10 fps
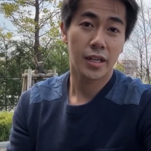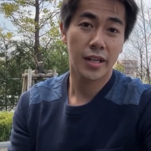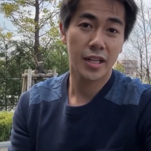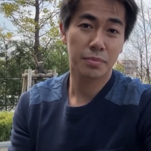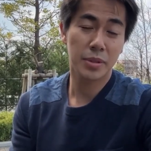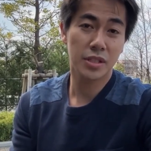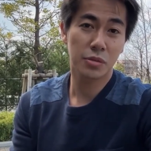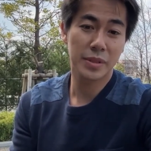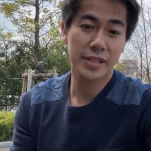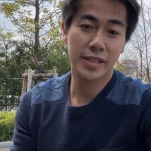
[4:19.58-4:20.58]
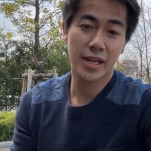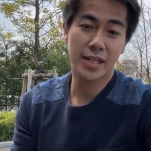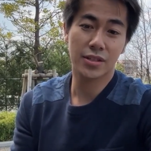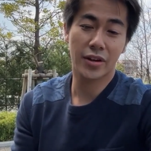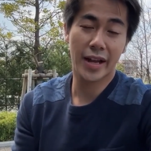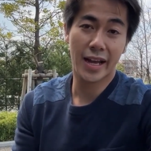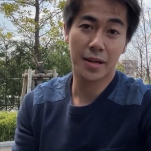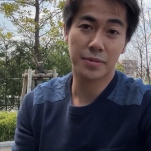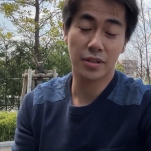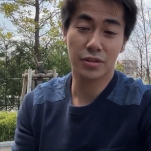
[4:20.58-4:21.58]
Unlike B2B SaaS or
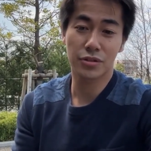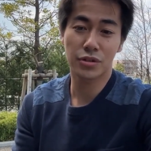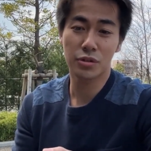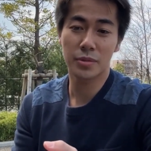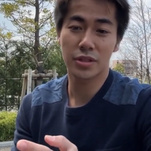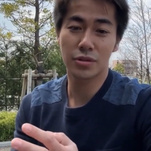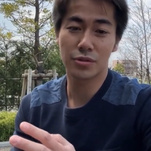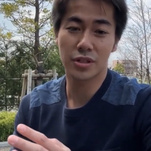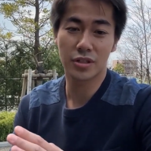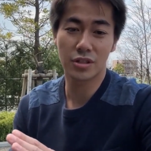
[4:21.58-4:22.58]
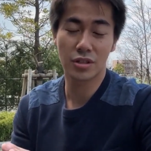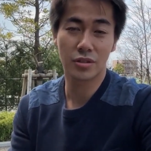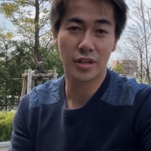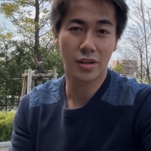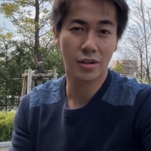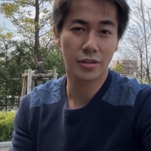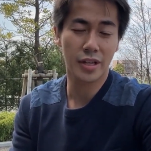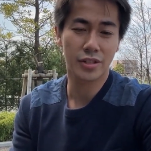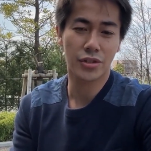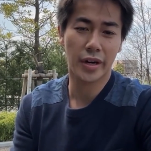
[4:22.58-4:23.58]
apps, a consumer user doesn't download
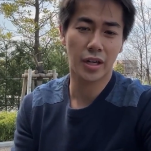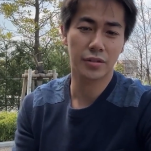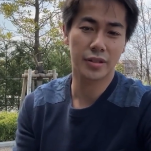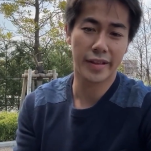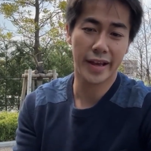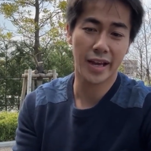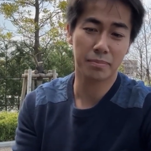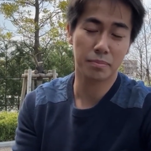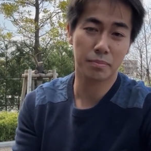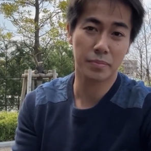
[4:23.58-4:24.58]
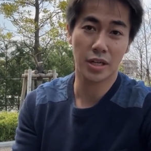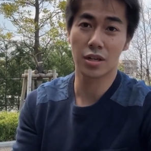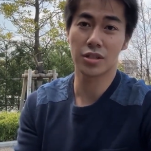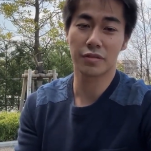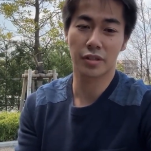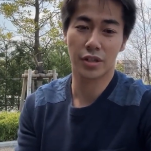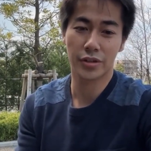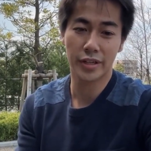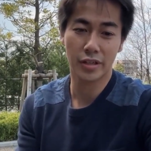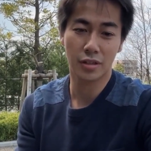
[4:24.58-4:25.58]
and try out an app because of a
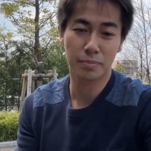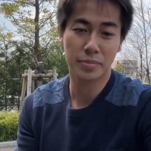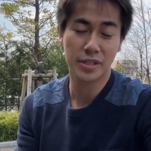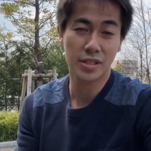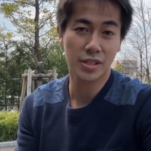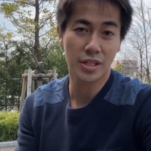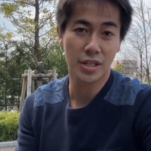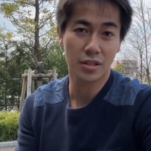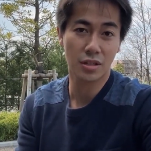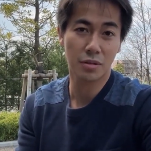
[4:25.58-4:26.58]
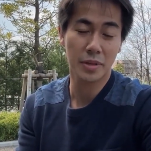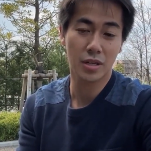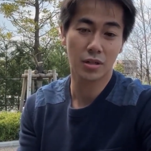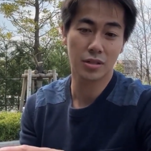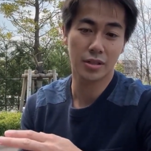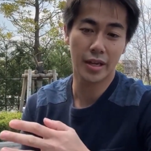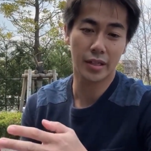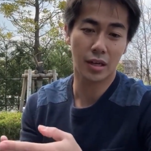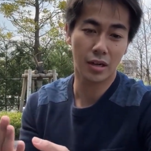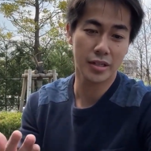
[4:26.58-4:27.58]
critical business need or because their
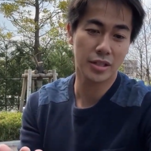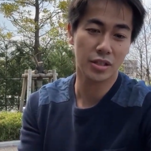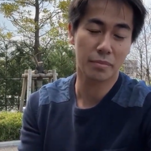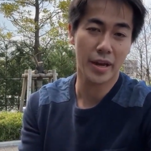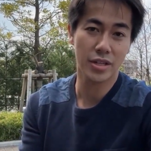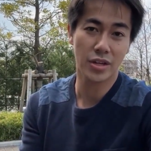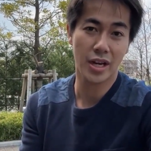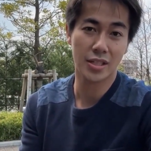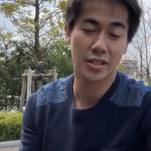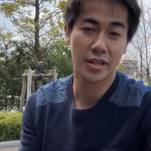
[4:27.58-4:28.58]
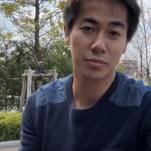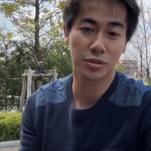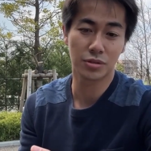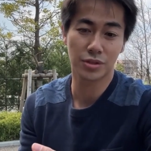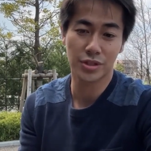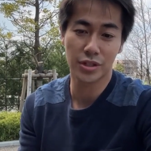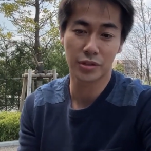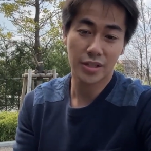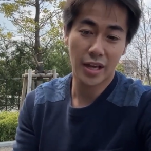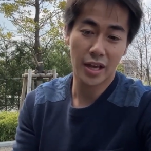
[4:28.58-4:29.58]
colleagues or manager ask them to do so.
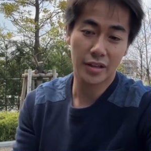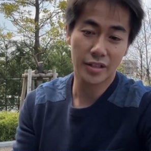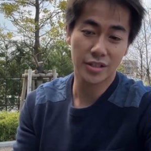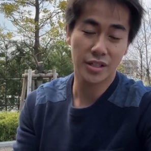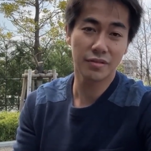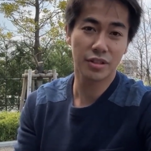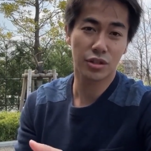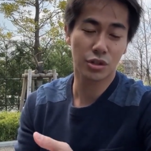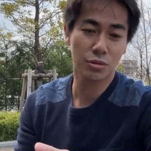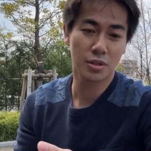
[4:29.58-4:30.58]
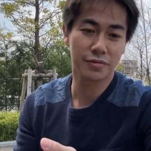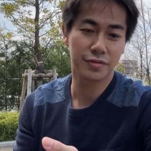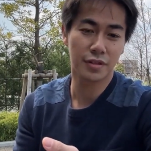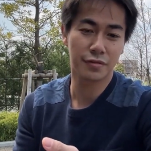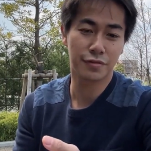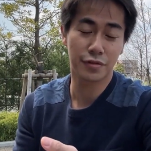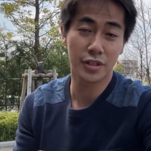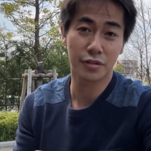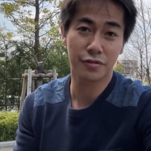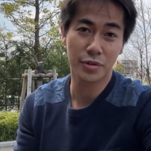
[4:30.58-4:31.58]
And it's even truer for free
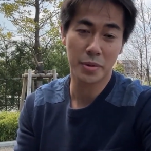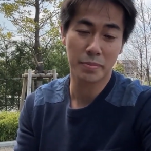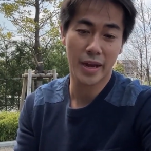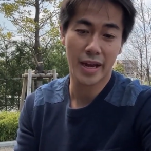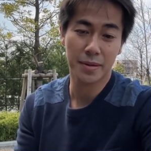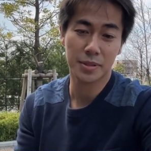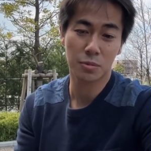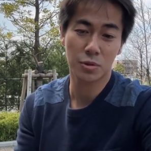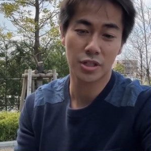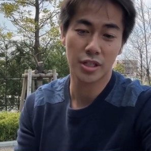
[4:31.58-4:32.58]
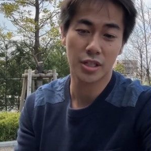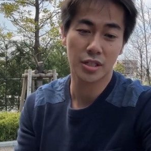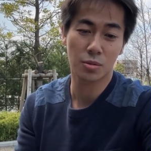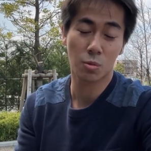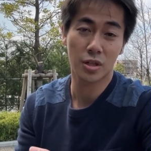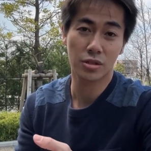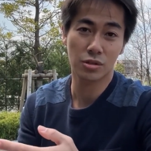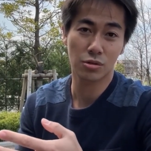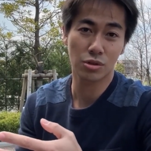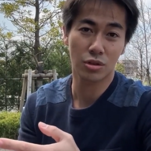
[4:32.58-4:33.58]
or freemium apps, which is what
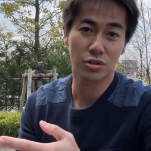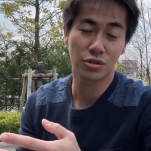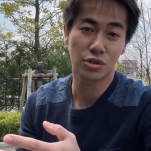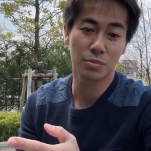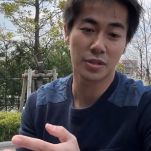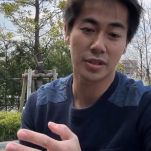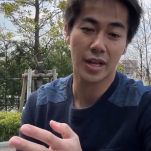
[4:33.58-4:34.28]
social consumers